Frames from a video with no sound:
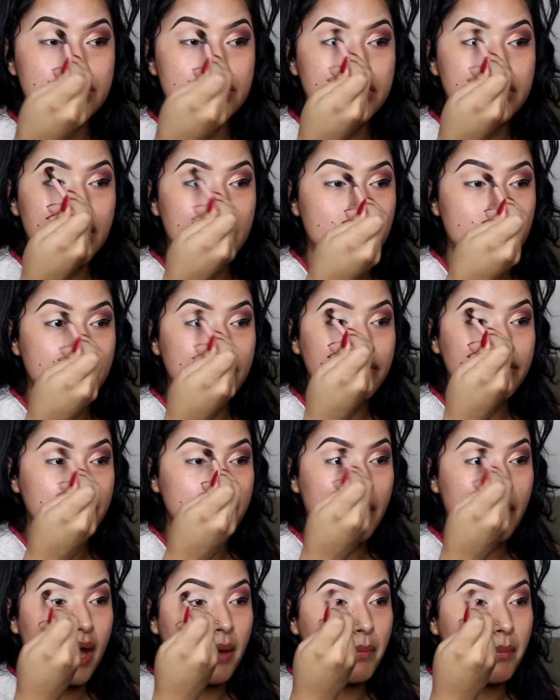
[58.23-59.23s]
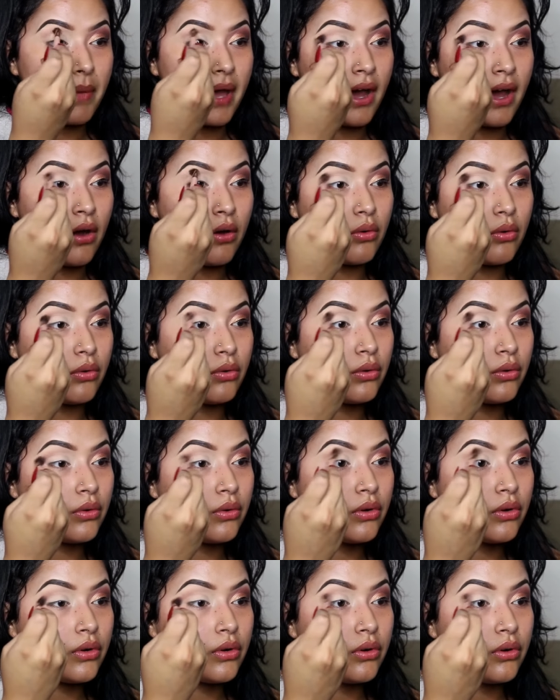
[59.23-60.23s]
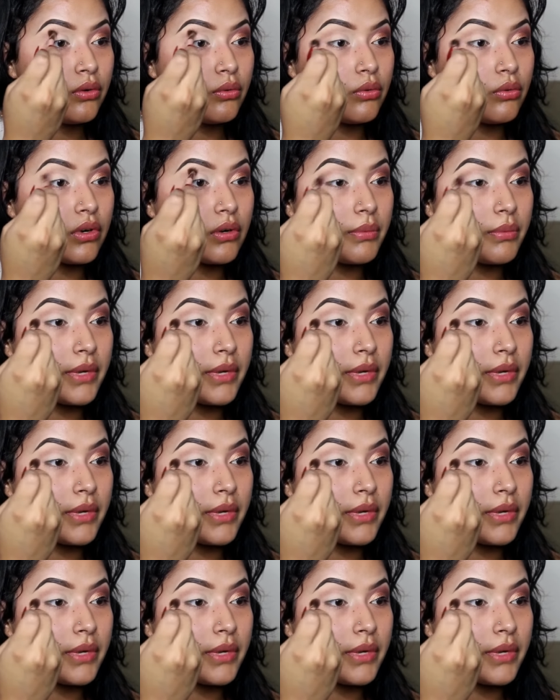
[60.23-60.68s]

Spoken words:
just to kind of map out Renaissance